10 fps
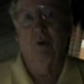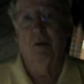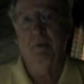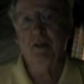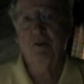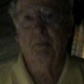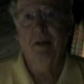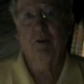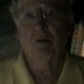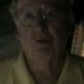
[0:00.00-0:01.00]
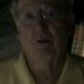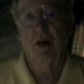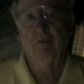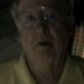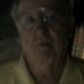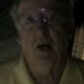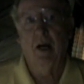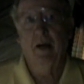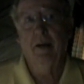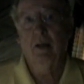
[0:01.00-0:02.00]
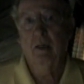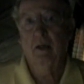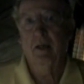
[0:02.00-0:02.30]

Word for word: Well, the base commander's driving by